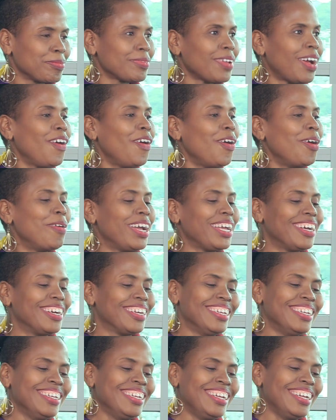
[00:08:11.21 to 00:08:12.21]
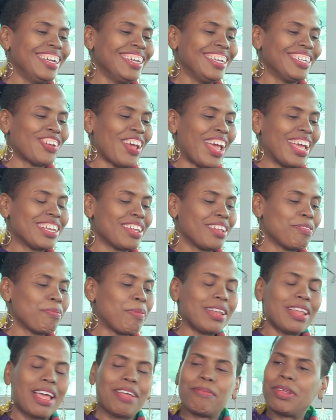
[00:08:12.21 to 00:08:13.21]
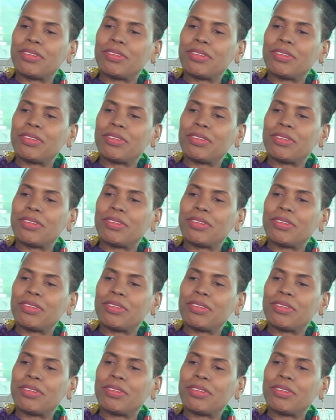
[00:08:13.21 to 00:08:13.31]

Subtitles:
Oh, trying to, but sometimes